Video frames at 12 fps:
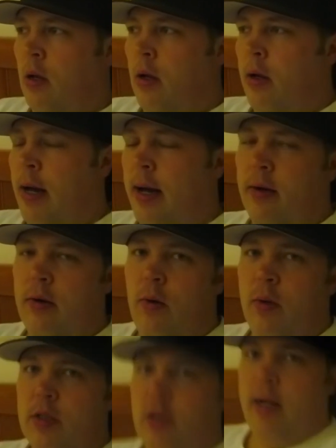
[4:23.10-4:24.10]
I don't know
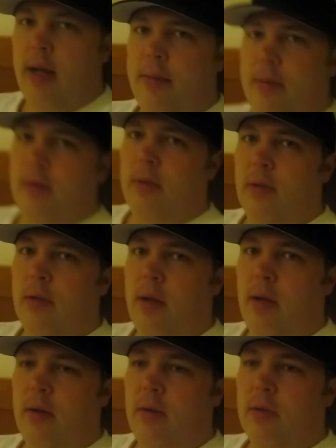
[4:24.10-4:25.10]
what's going to happen. I
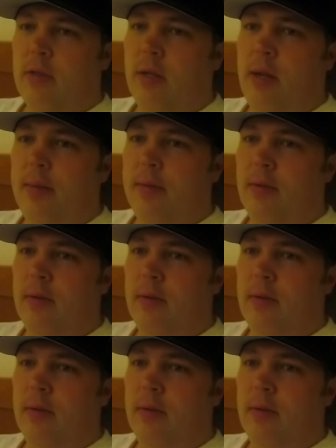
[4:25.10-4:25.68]
don't know what's going to happen.